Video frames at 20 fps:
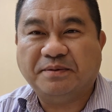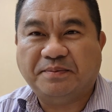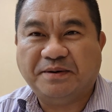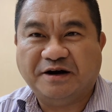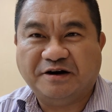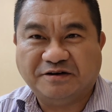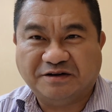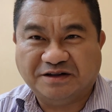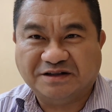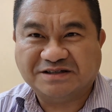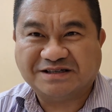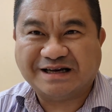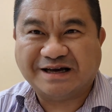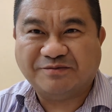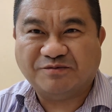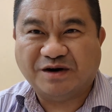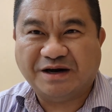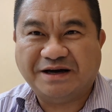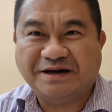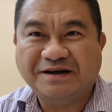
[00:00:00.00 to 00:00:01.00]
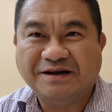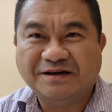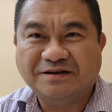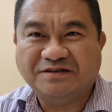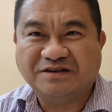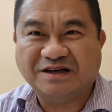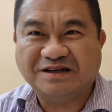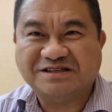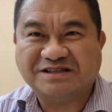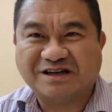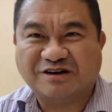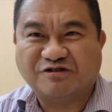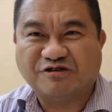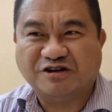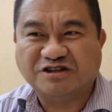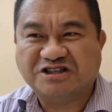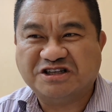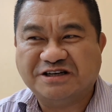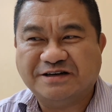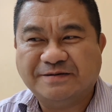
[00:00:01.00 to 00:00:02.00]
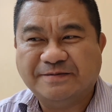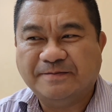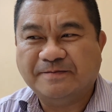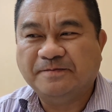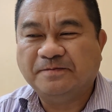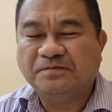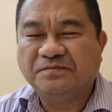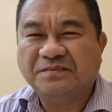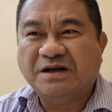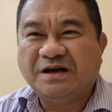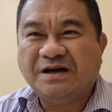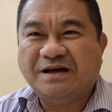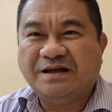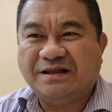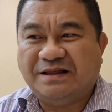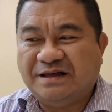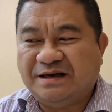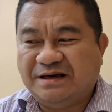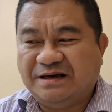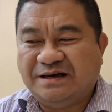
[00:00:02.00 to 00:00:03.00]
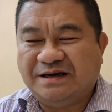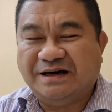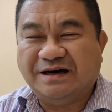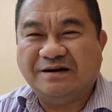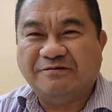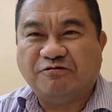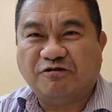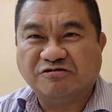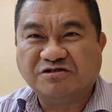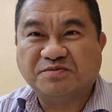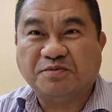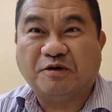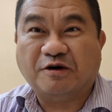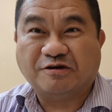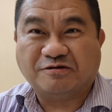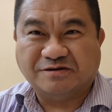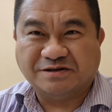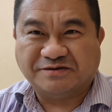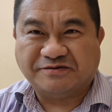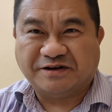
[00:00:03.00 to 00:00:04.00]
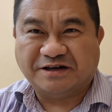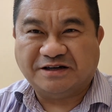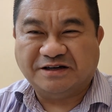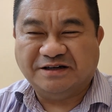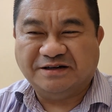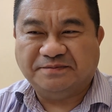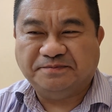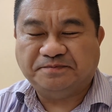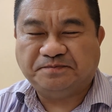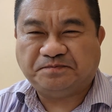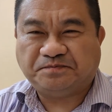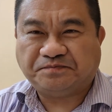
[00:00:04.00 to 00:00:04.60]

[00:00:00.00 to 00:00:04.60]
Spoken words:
prepared in the same way, nice and crunchy. The roast pork was very good.